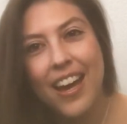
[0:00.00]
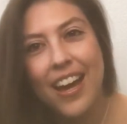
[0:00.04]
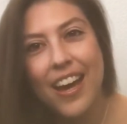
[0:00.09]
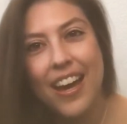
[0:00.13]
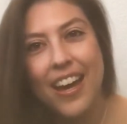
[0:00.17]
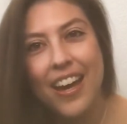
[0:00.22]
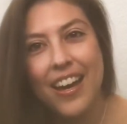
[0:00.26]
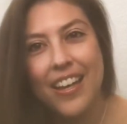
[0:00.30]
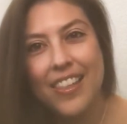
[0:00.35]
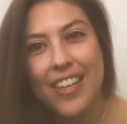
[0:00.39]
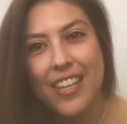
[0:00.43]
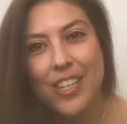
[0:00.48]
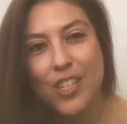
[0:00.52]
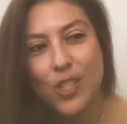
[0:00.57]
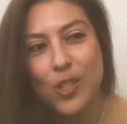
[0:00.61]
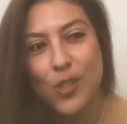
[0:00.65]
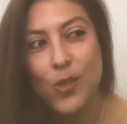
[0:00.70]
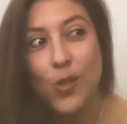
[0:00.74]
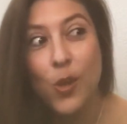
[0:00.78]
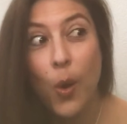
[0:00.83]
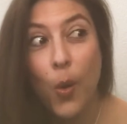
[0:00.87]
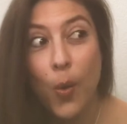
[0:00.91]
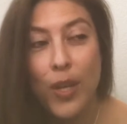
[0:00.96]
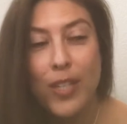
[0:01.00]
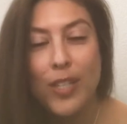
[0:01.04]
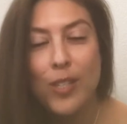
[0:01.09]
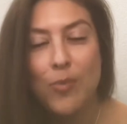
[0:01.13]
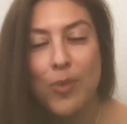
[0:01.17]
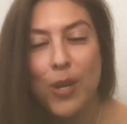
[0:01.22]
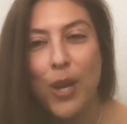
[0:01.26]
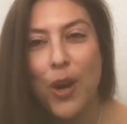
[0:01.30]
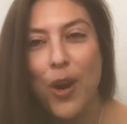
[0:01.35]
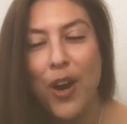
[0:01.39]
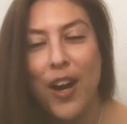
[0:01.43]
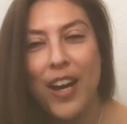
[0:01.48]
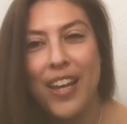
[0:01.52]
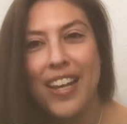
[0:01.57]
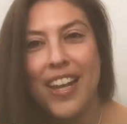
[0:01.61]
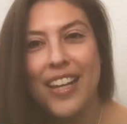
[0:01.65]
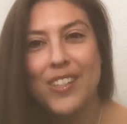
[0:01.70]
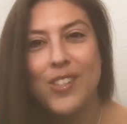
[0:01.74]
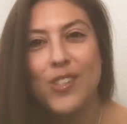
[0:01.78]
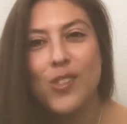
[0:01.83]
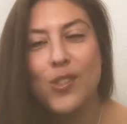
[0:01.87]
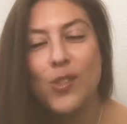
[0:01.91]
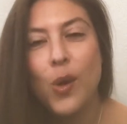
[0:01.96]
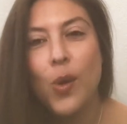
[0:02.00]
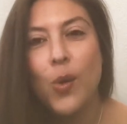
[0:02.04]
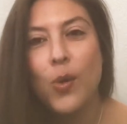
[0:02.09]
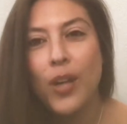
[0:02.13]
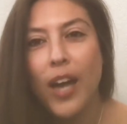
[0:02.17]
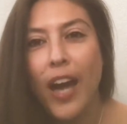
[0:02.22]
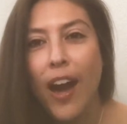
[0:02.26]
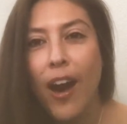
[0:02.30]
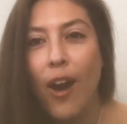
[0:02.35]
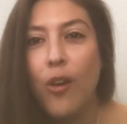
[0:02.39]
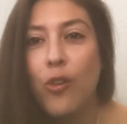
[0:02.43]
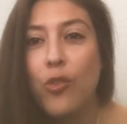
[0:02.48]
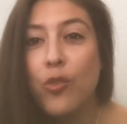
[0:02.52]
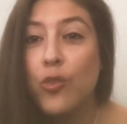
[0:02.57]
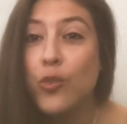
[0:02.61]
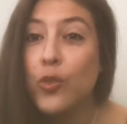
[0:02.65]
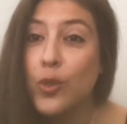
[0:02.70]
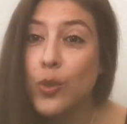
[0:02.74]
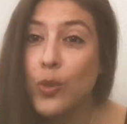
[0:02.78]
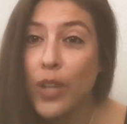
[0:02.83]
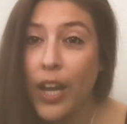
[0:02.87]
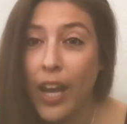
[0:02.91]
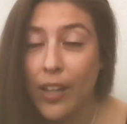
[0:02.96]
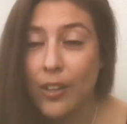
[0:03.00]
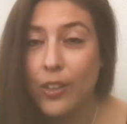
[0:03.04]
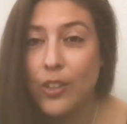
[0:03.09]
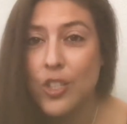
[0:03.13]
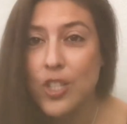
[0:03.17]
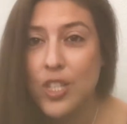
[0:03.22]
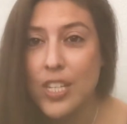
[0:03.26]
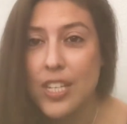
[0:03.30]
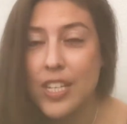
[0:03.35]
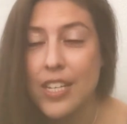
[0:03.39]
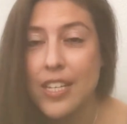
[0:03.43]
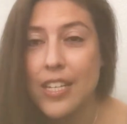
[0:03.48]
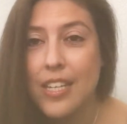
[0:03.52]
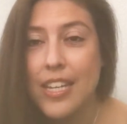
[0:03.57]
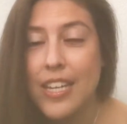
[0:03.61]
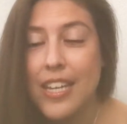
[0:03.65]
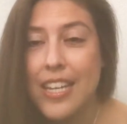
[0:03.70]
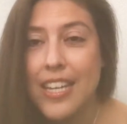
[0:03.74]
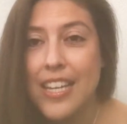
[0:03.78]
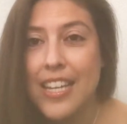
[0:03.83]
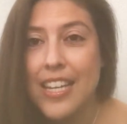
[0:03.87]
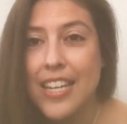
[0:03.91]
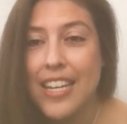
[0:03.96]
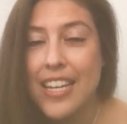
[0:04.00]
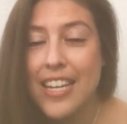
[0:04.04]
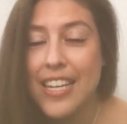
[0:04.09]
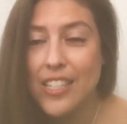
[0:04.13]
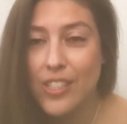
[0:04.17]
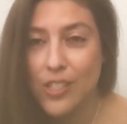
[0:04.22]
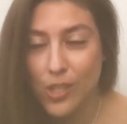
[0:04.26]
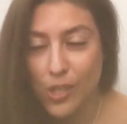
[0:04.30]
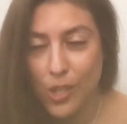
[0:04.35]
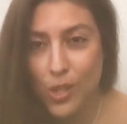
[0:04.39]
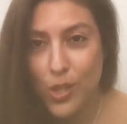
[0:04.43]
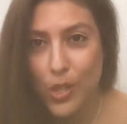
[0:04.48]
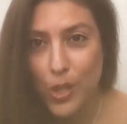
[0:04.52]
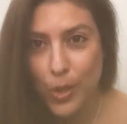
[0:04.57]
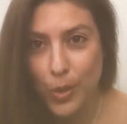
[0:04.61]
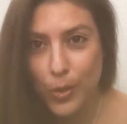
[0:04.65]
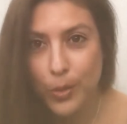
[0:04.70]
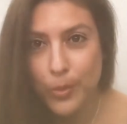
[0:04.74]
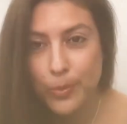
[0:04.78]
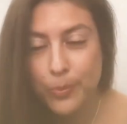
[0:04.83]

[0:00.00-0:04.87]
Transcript: that she's going to be on at SoCal Food Allergy Institute.